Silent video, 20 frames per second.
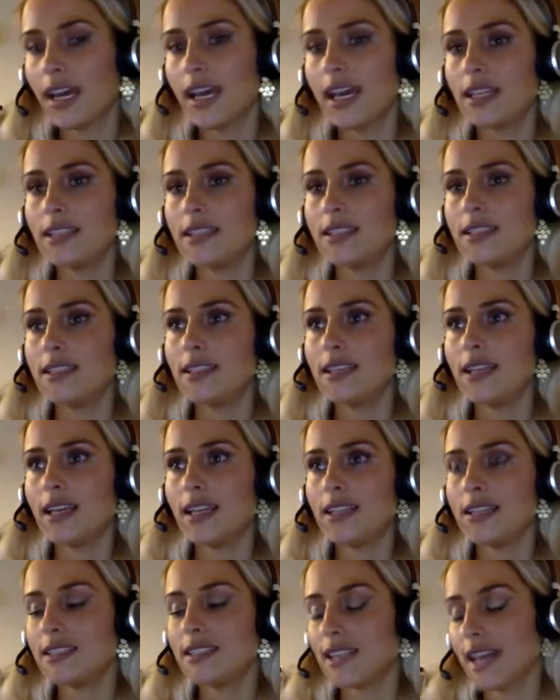and
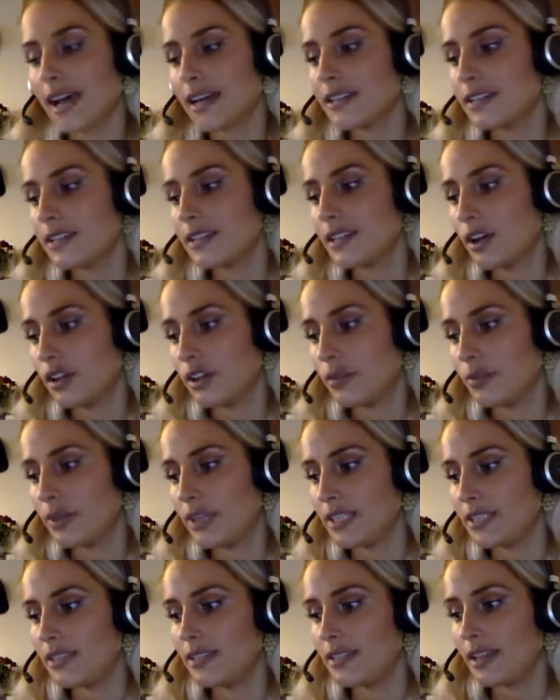attacked it on the
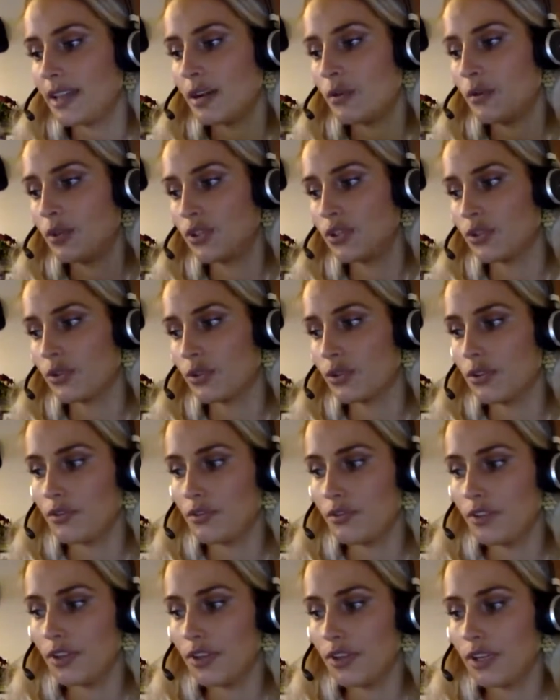basis that it was sort of,